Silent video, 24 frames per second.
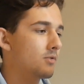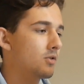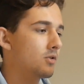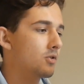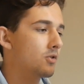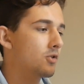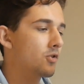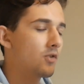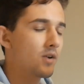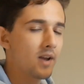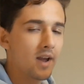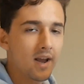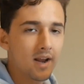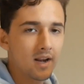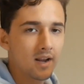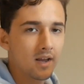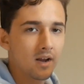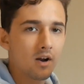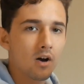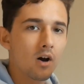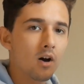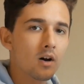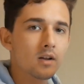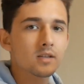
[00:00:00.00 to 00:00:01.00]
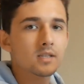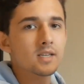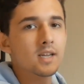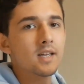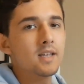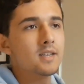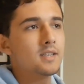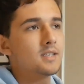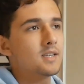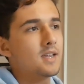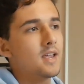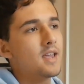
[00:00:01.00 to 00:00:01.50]
creating
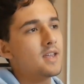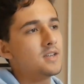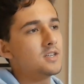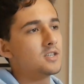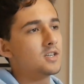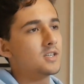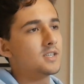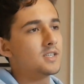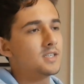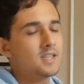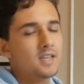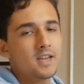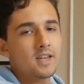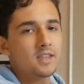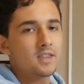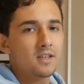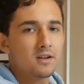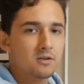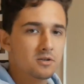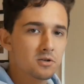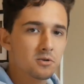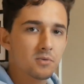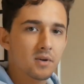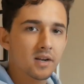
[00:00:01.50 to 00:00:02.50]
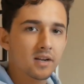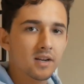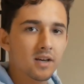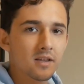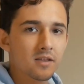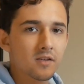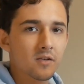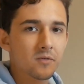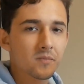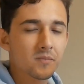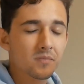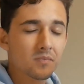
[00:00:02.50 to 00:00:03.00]
content and just sitting there doing
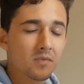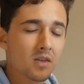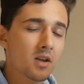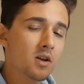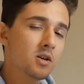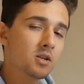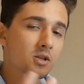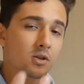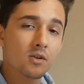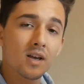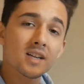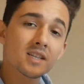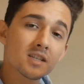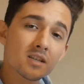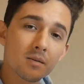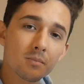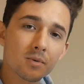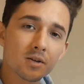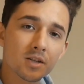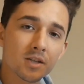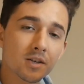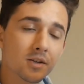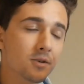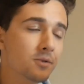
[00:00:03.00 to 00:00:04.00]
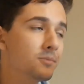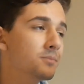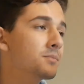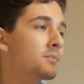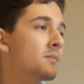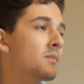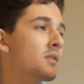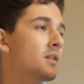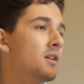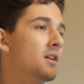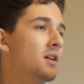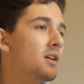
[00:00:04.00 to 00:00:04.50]
nothing so that's number two
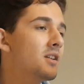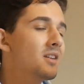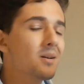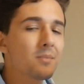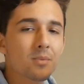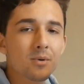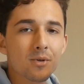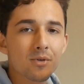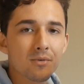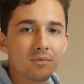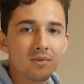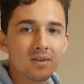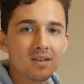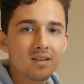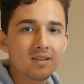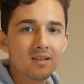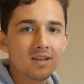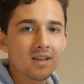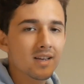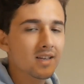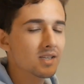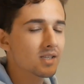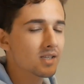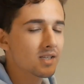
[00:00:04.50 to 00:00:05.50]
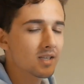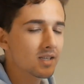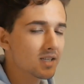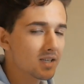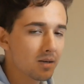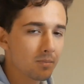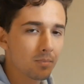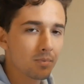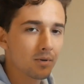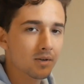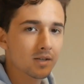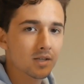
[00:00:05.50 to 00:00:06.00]
number three is the
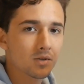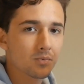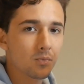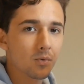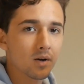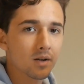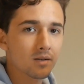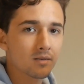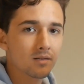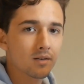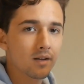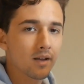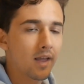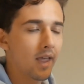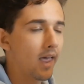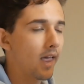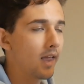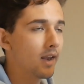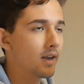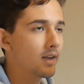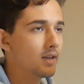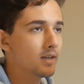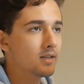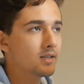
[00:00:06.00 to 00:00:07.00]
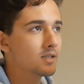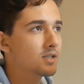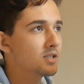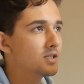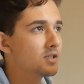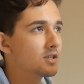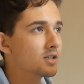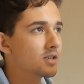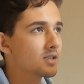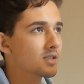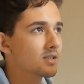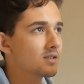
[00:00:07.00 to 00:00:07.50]
simplest one it is
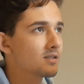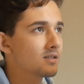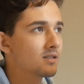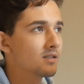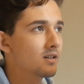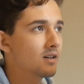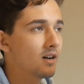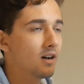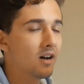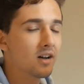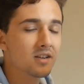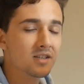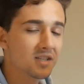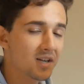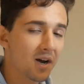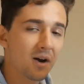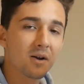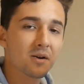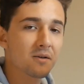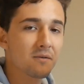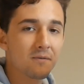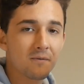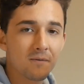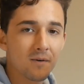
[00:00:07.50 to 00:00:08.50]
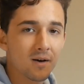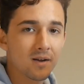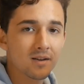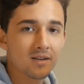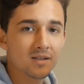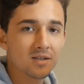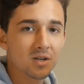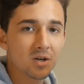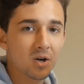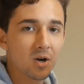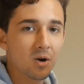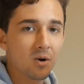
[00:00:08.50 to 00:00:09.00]
just a ton of
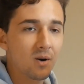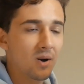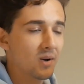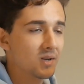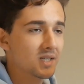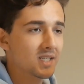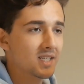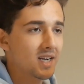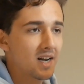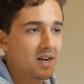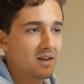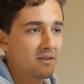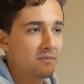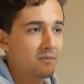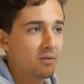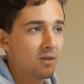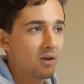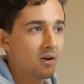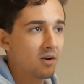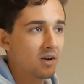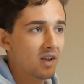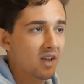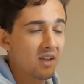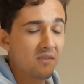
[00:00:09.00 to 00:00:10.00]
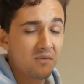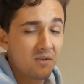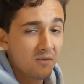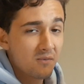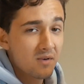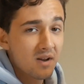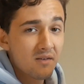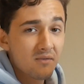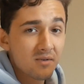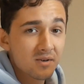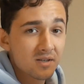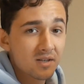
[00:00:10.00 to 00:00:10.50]
fun to go outside and vlog if you've
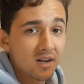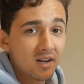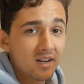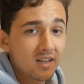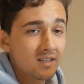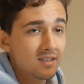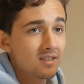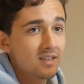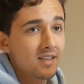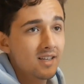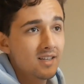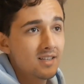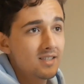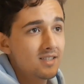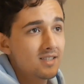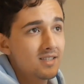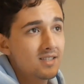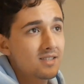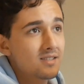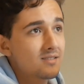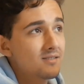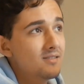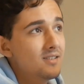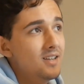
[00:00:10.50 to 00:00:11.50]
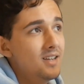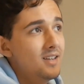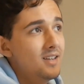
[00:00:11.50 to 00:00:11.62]
never done it it's